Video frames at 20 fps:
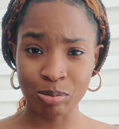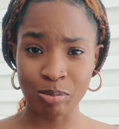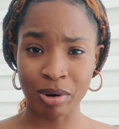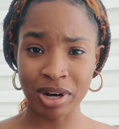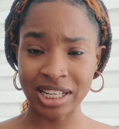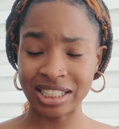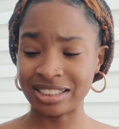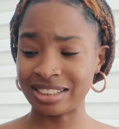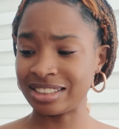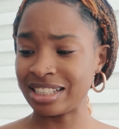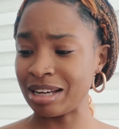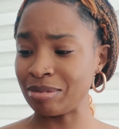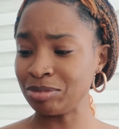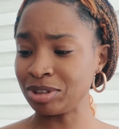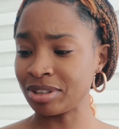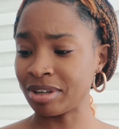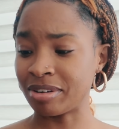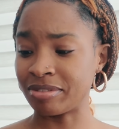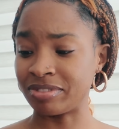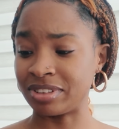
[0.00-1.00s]
But in
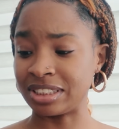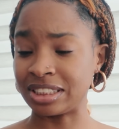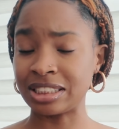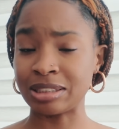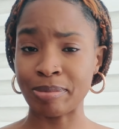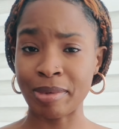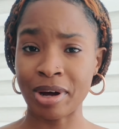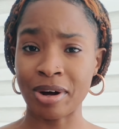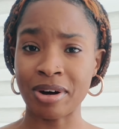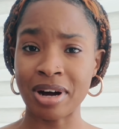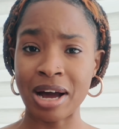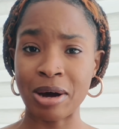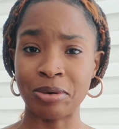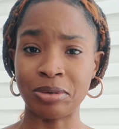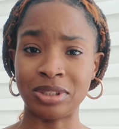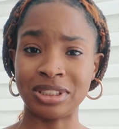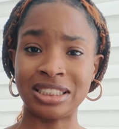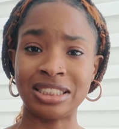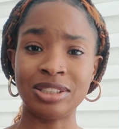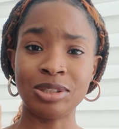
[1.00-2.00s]
terms of the smell, I
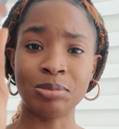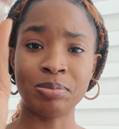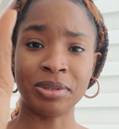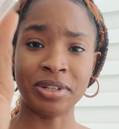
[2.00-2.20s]
would still